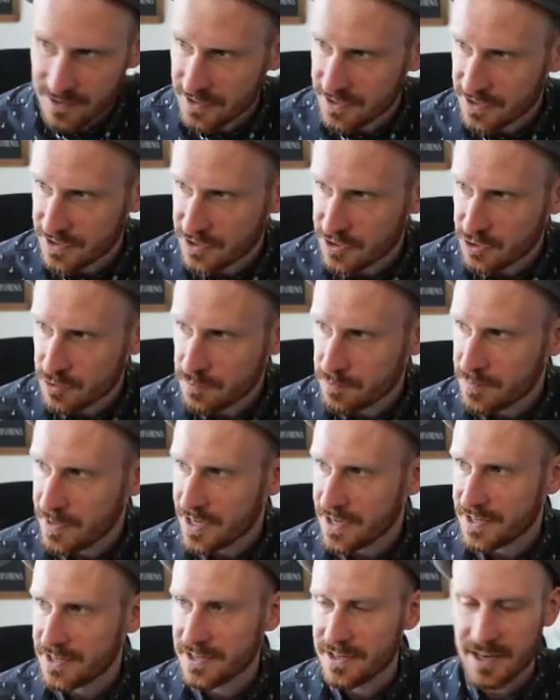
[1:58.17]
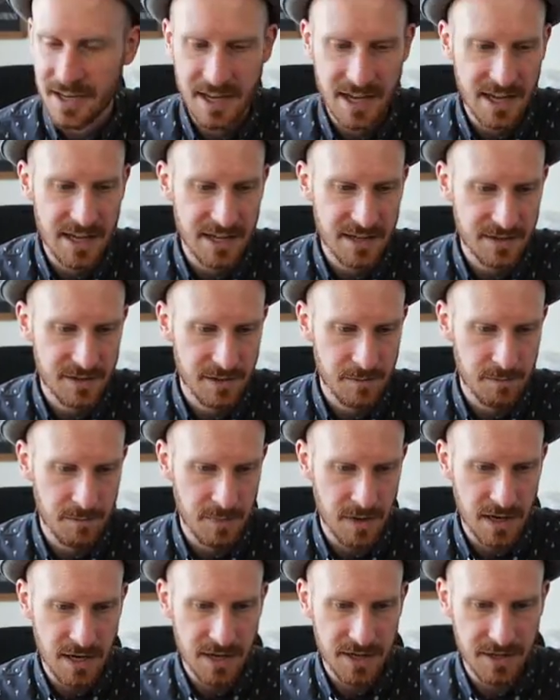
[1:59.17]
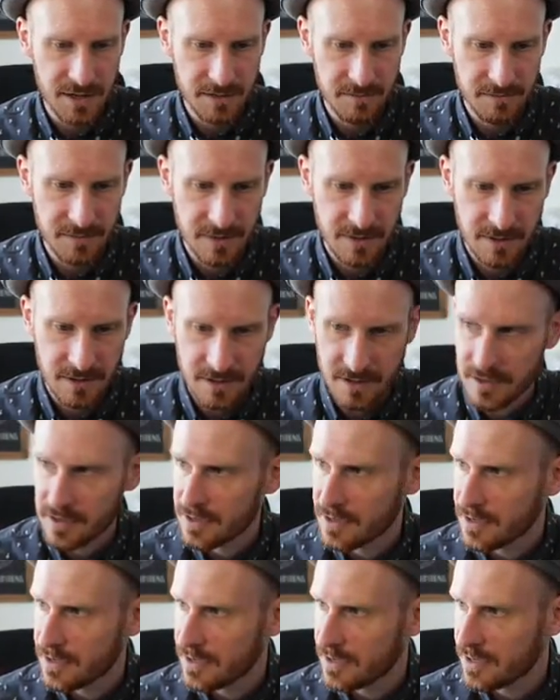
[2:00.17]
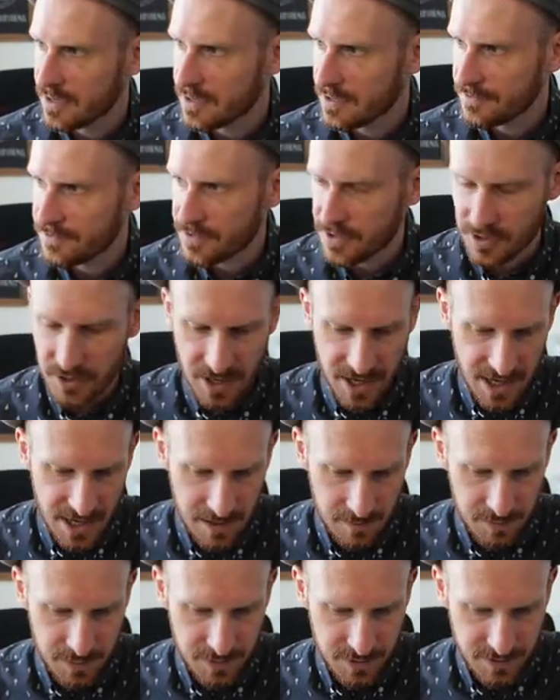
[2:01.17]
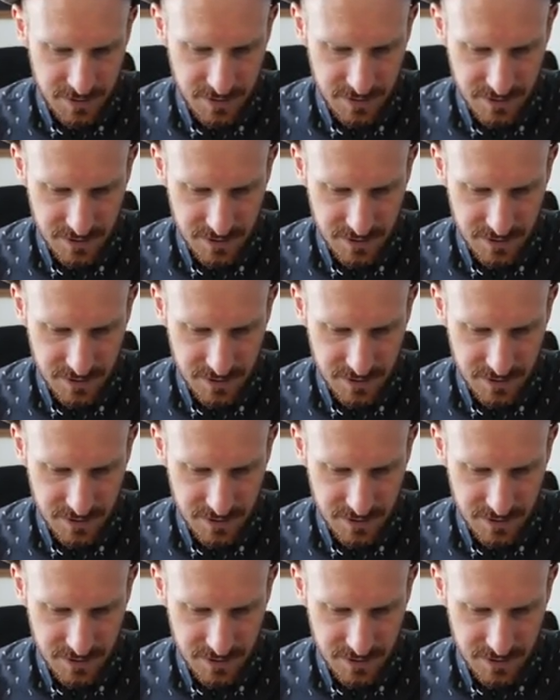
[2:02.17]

this new button at the bottom of your app.